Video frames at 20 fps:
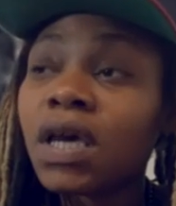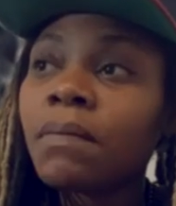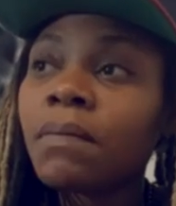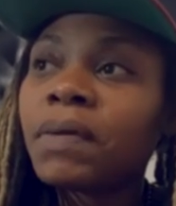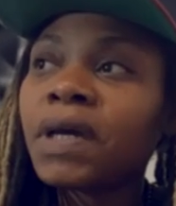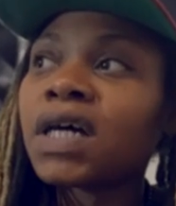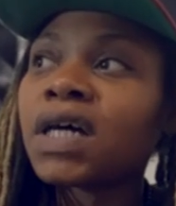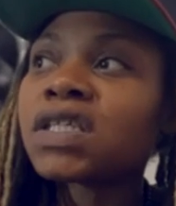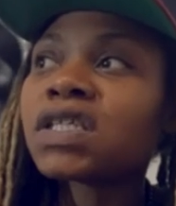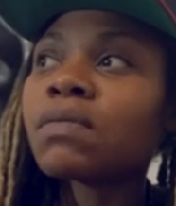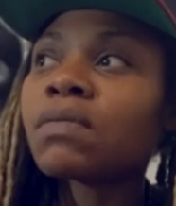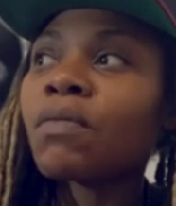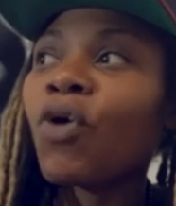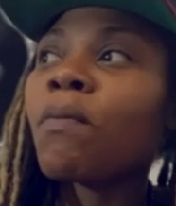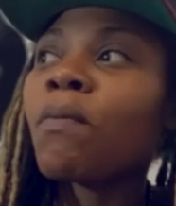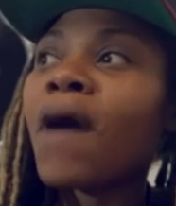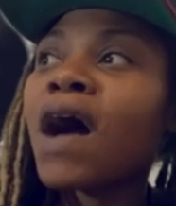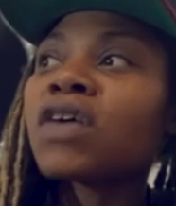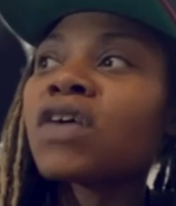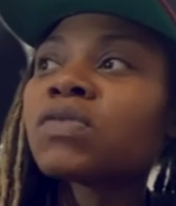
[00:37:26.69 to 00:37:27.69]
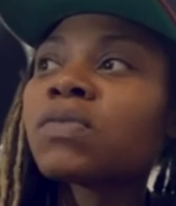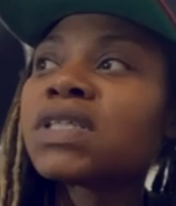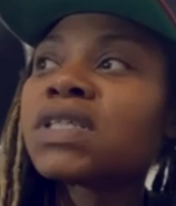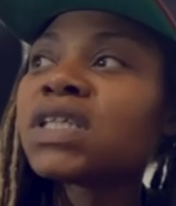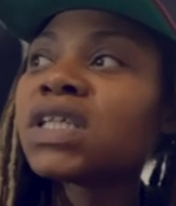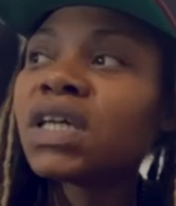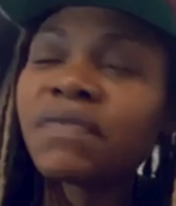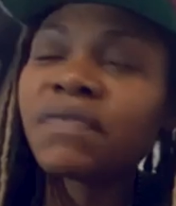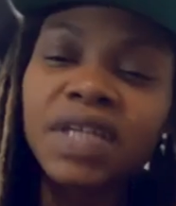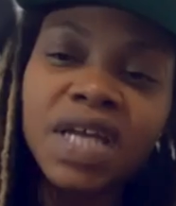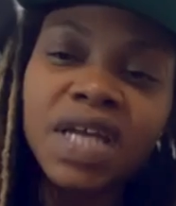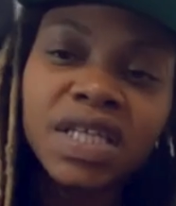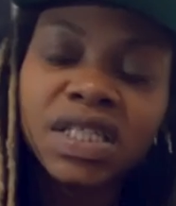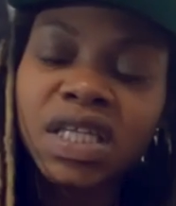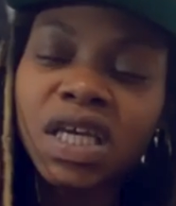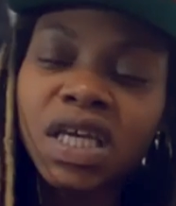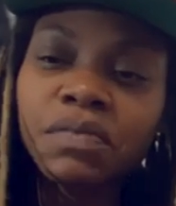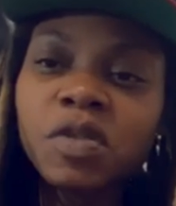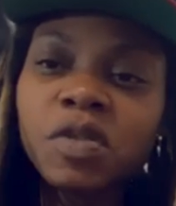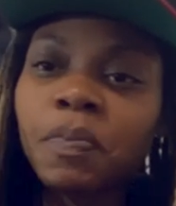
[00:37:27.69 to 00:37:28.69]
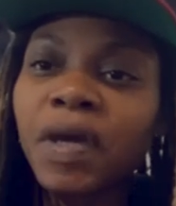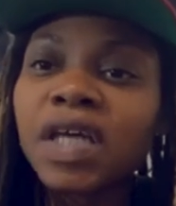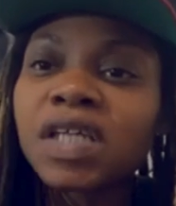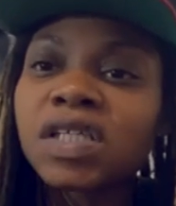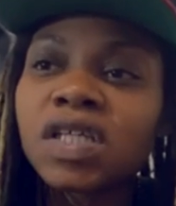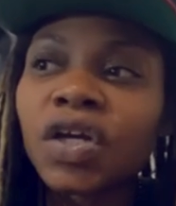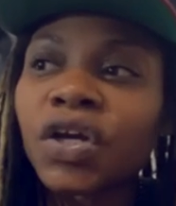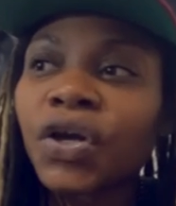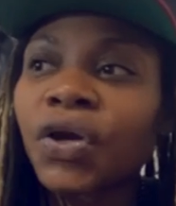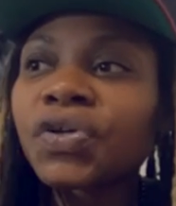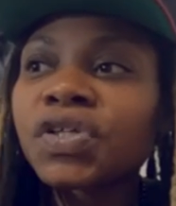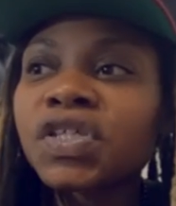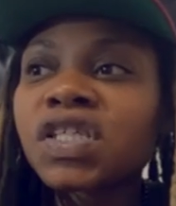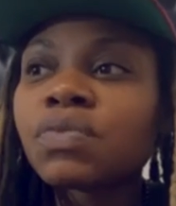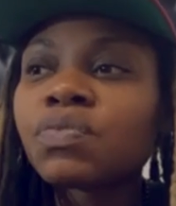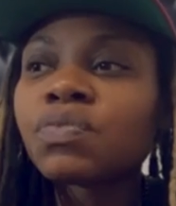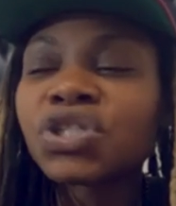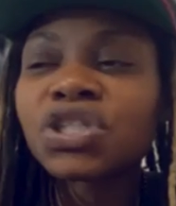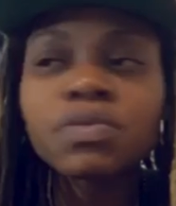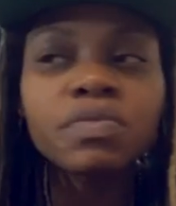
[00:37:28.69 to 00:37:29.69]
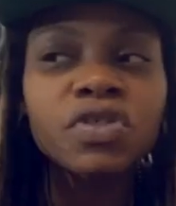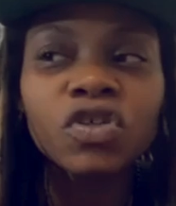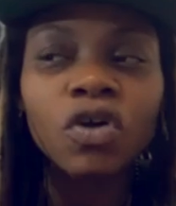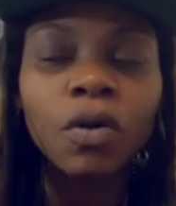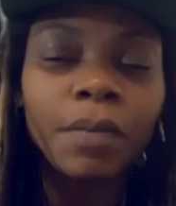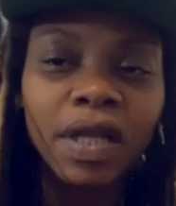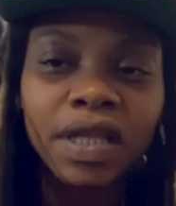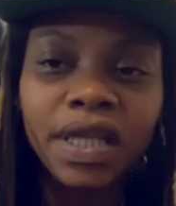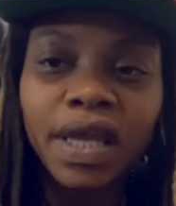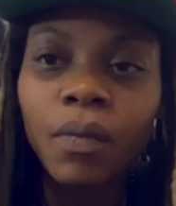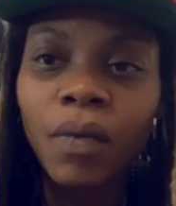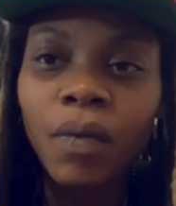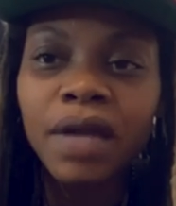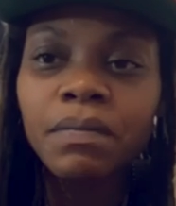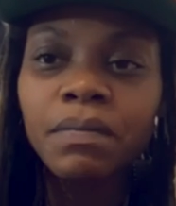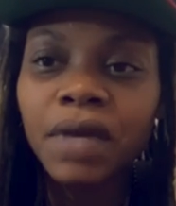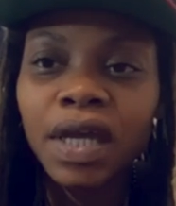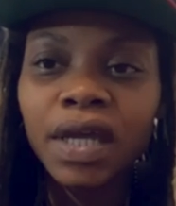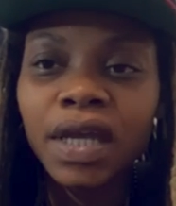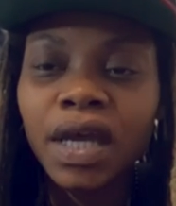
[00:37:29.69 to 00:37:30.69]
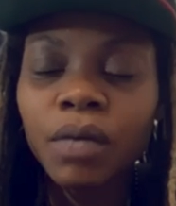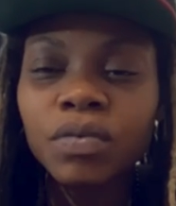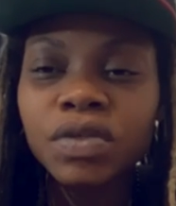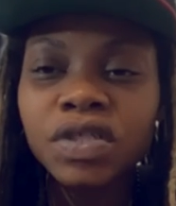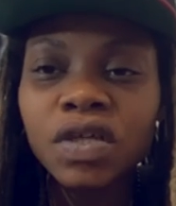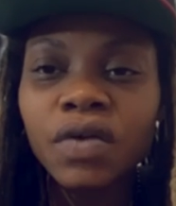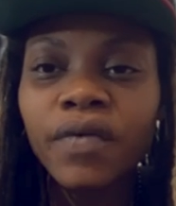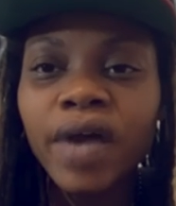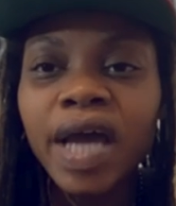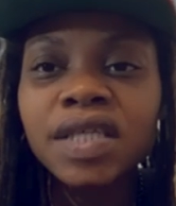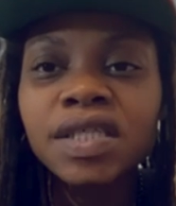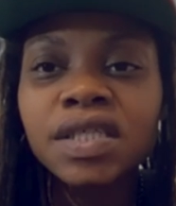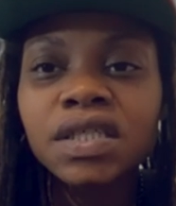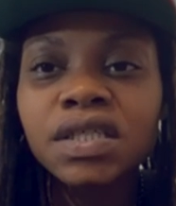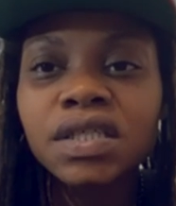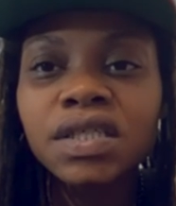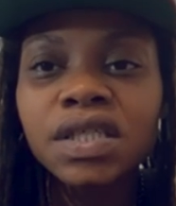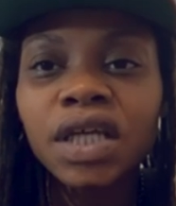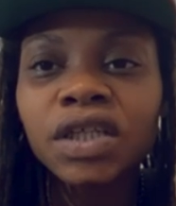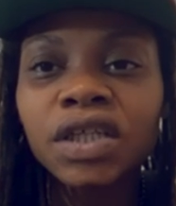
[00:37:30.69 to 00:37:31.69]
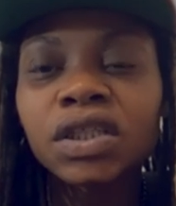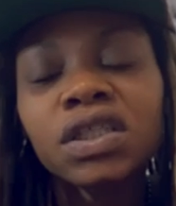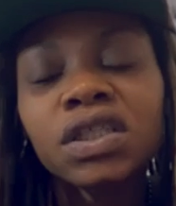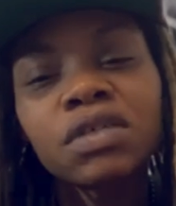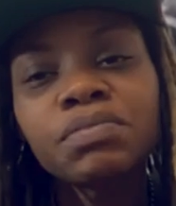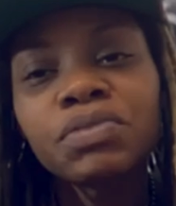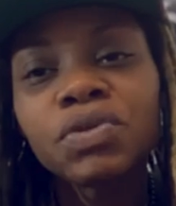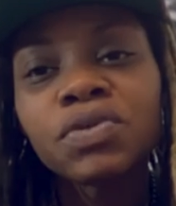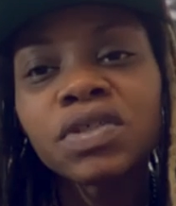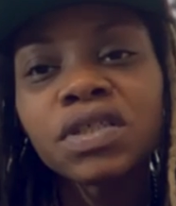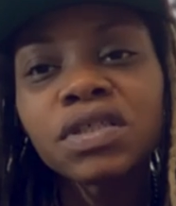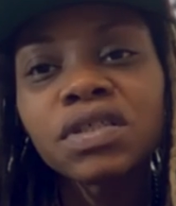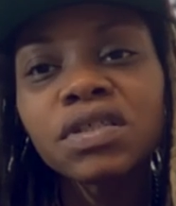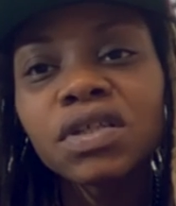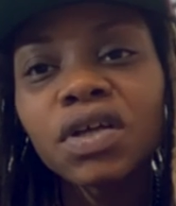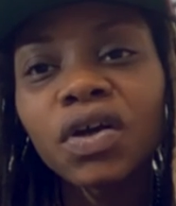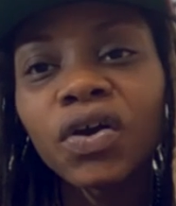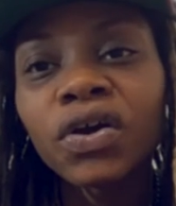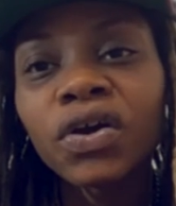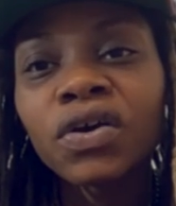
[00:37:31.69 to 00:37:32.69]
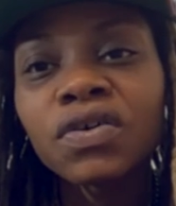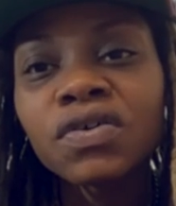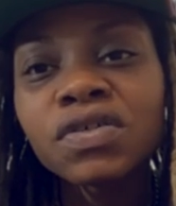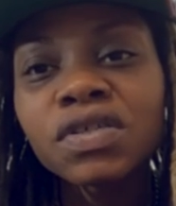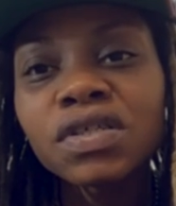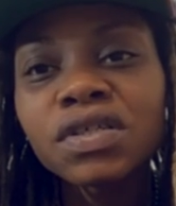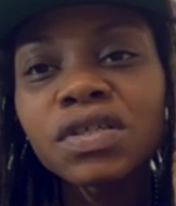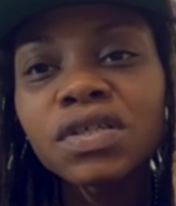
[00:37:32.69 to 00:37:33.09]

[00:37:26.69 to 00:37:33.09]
because Simone Biles wasn't given that same space and courtesy when she was talking about that white man that was harassing and sexually abusing the girls.